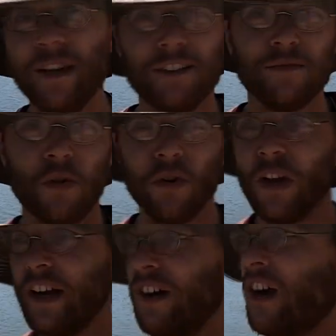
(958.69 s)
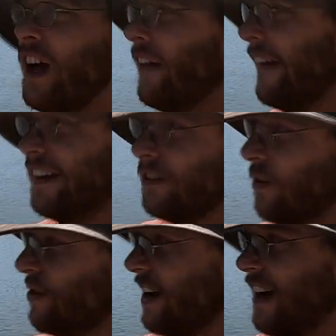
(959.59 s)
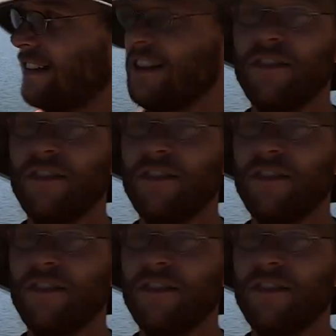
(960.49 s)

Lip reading: make some more later. Like I told you guys in the